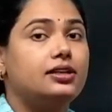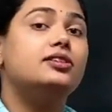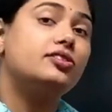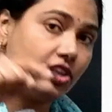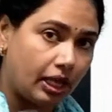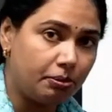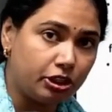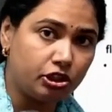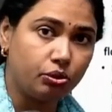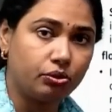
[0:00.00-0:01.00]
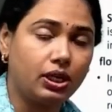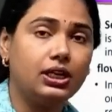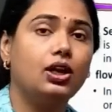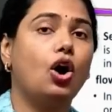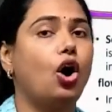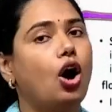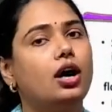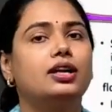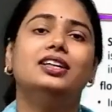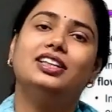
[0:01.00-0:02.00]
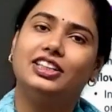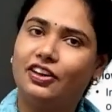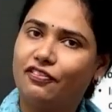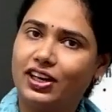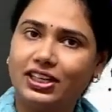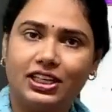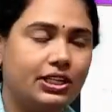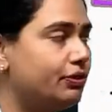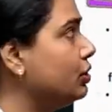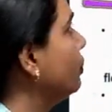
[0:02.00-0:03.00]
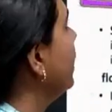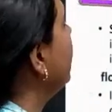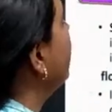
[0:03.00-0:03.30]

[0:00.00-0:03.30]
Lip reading: same individual or different individual.